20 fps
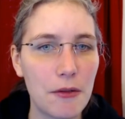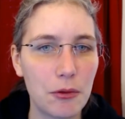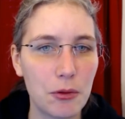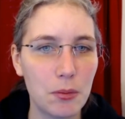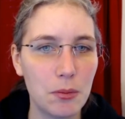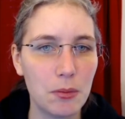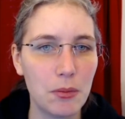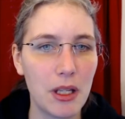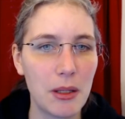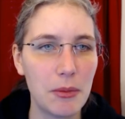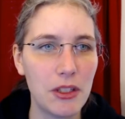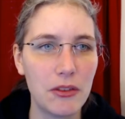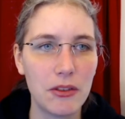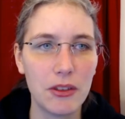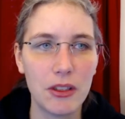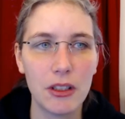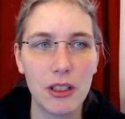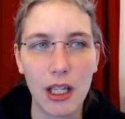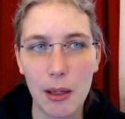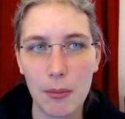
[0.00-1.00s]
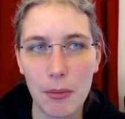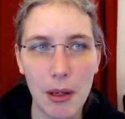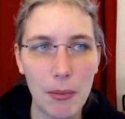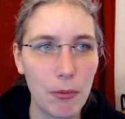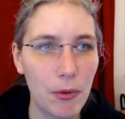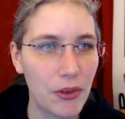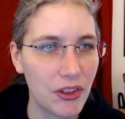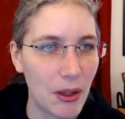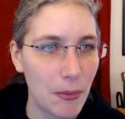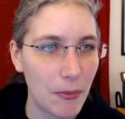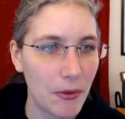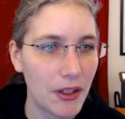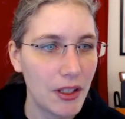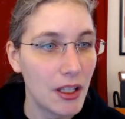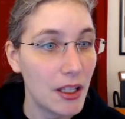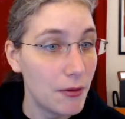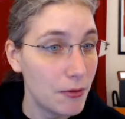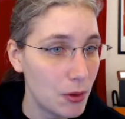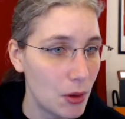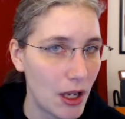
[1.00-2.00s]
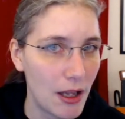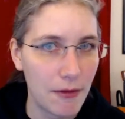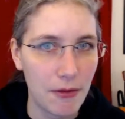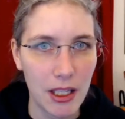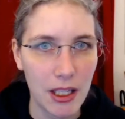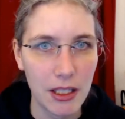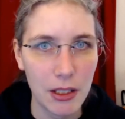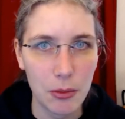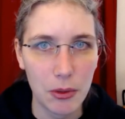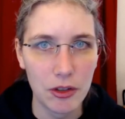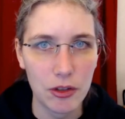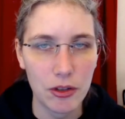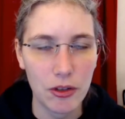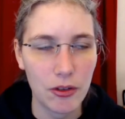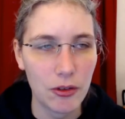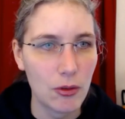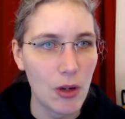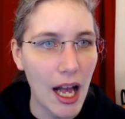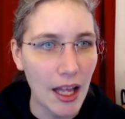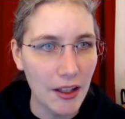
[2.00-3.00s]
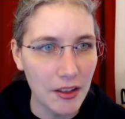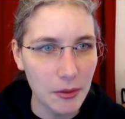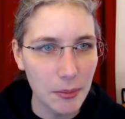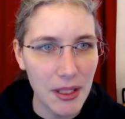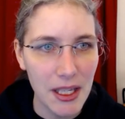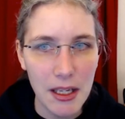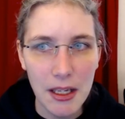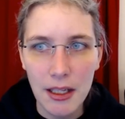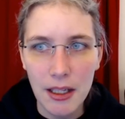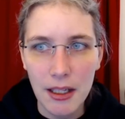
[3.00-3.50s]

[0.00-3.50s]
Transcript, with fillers: to maybe still come up with something if you have any questions to ask me.